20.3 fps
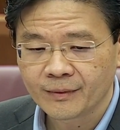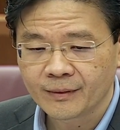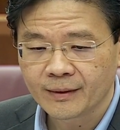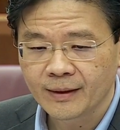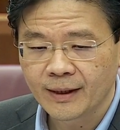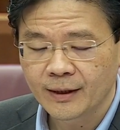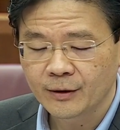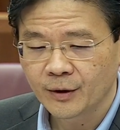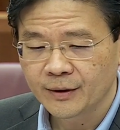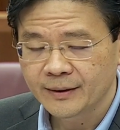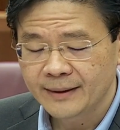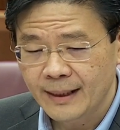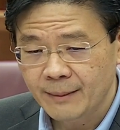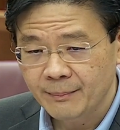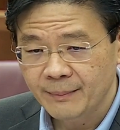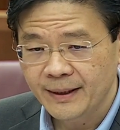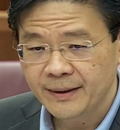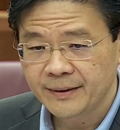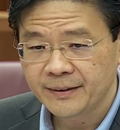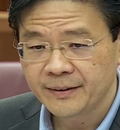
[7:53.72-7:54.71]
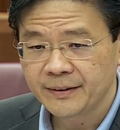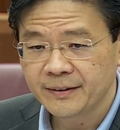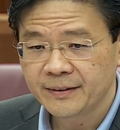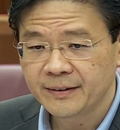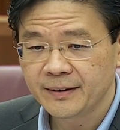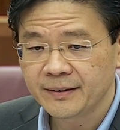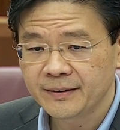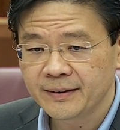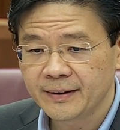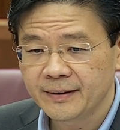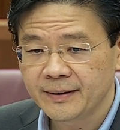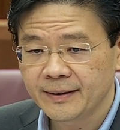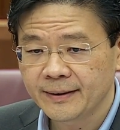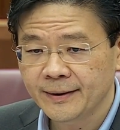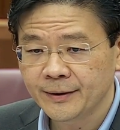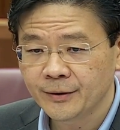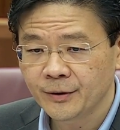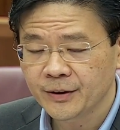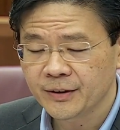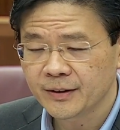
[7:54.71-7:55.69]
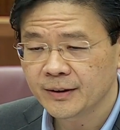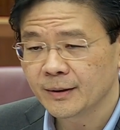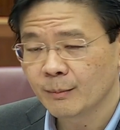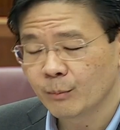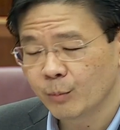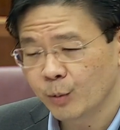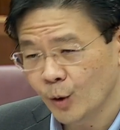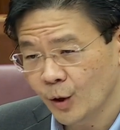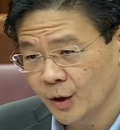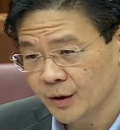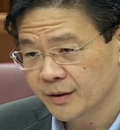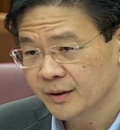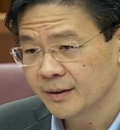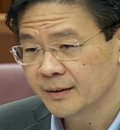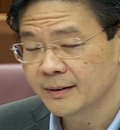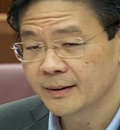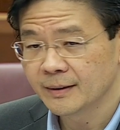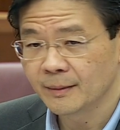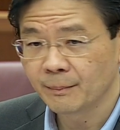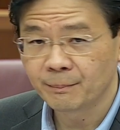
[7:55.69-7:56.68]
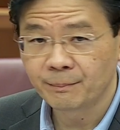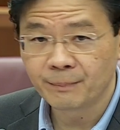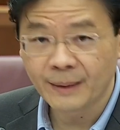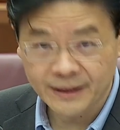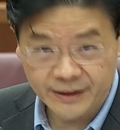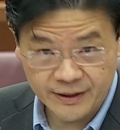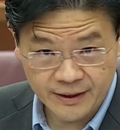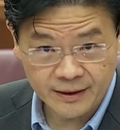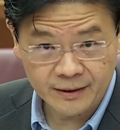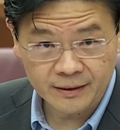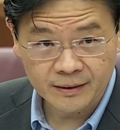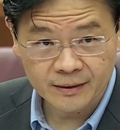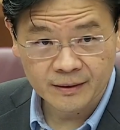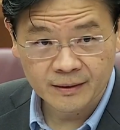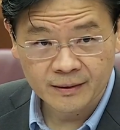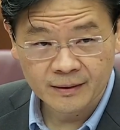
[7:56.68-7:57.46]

And on that basis, they say they cannot support the budget